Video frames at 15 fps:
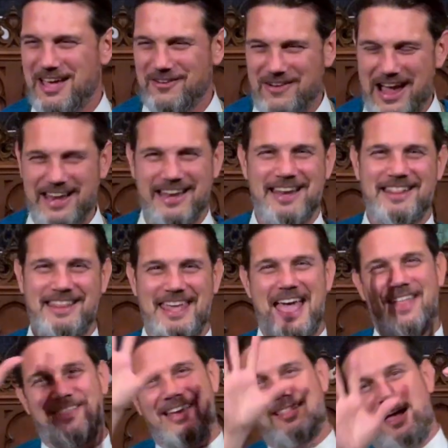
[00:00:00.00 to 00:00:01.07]
right? And in the
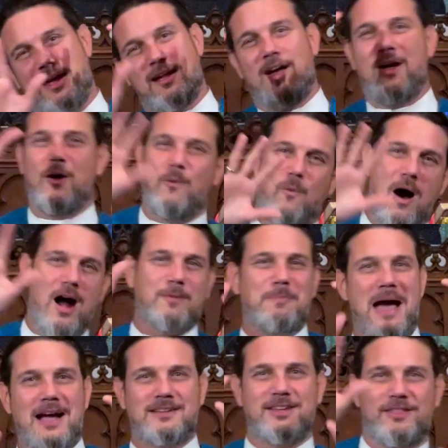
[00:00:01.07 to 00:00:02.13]
end, they like walk
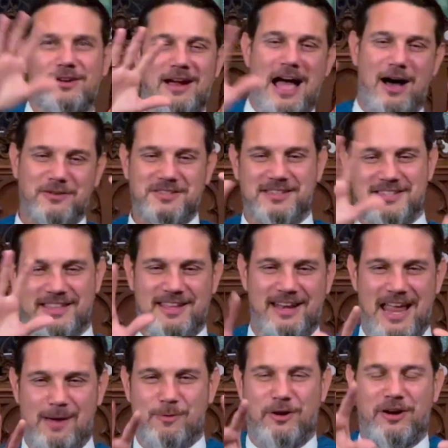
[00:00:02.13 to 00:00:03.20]
back to their houses in the
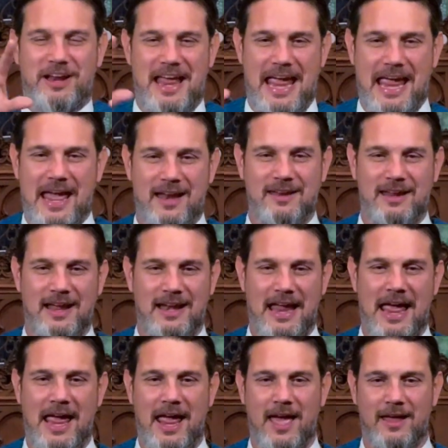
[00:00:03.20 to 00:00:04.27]
neighborhood hand in
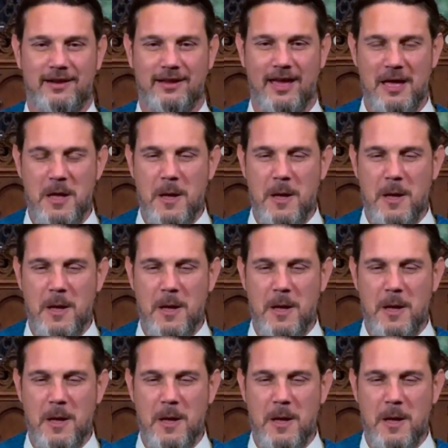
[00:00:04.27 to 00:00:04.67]
hand.